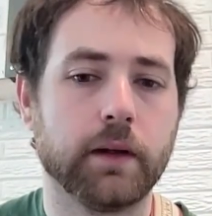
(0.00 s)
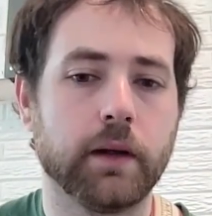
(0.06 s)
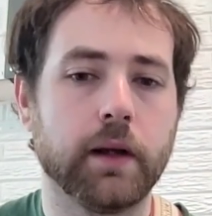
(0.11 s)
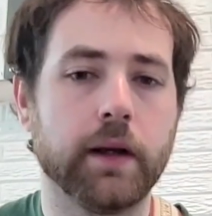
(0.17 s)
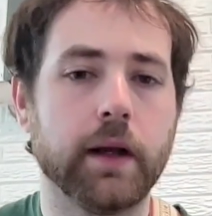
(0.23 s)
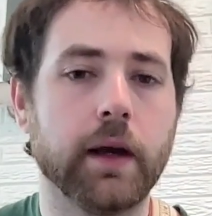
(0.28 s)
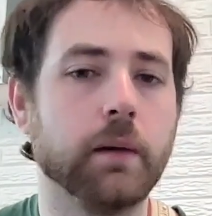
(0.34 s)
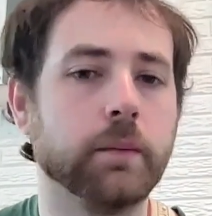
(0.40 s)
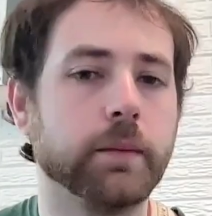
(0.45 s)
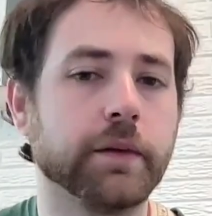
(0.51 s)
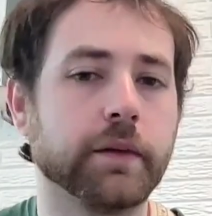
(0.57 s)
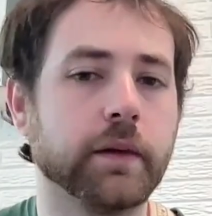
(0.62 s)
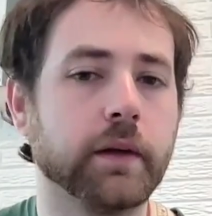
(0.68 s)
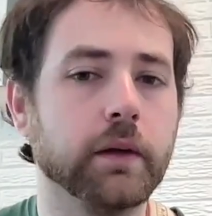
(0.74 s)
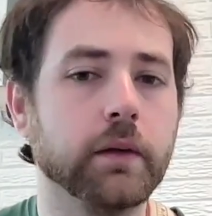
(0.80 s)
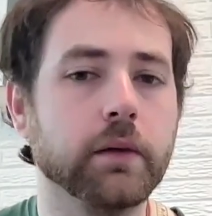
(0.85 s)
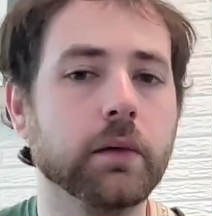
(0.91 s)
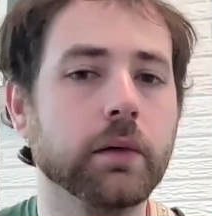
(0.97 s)
And now I'm just
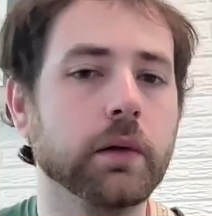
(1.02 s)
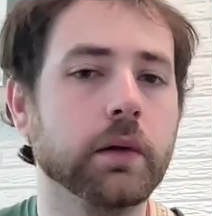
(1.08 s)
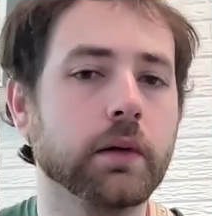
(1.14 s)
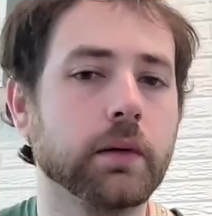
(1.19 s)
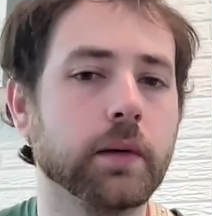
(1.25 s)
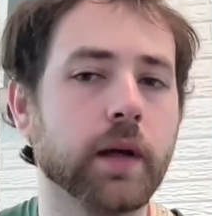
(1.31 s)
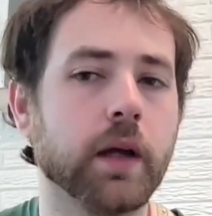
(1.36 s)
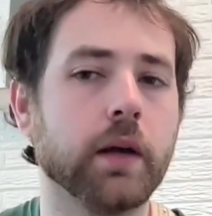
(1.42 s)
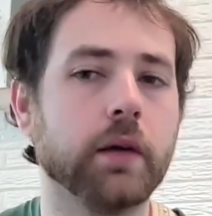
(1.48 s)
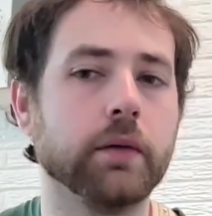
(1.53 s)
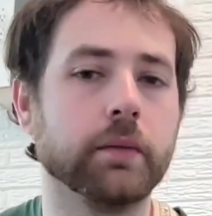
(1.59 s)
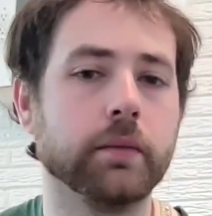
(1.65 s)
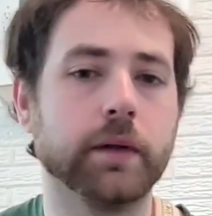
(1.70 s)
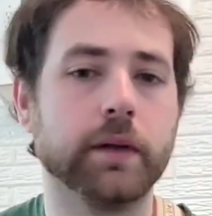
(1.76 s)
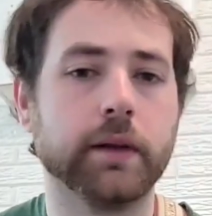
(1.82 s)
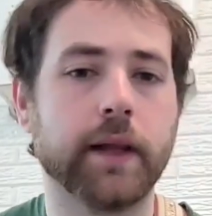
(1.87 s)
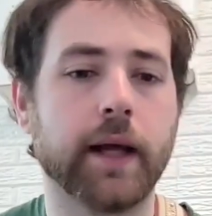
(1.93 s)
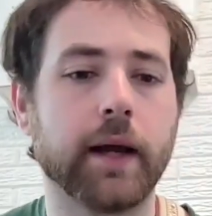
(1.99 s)
going to noodle around
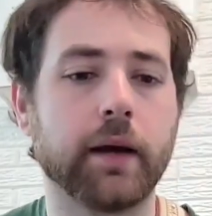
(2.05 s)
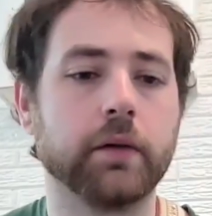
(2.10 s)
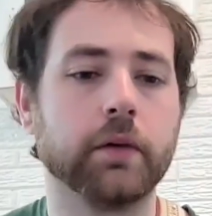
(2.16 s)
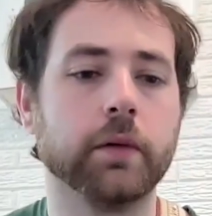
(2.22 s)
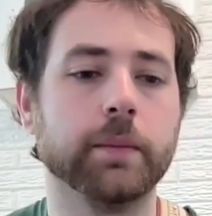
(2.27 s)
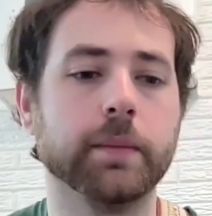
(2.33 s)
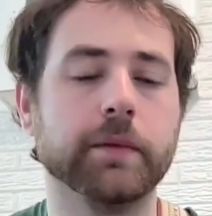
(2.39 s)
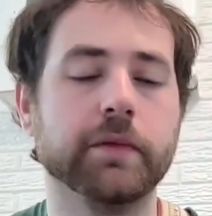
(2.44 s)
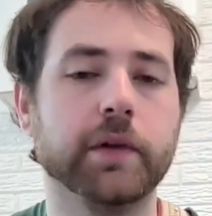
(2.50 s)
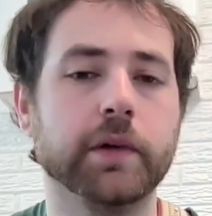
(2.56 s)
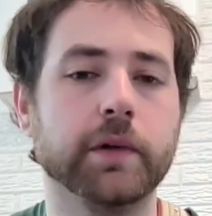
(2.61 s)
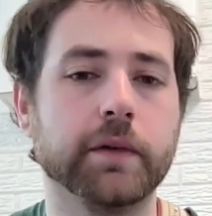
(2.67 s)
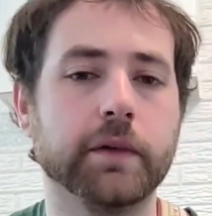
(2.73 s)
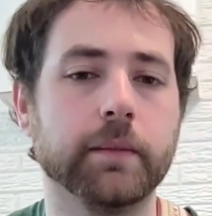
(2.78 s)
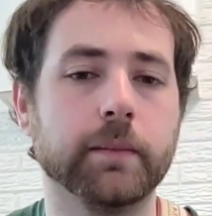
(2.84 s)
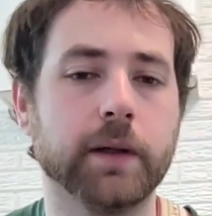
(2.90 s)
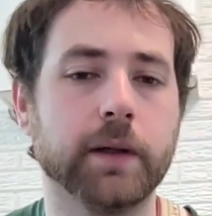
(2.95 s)
with that group of notes in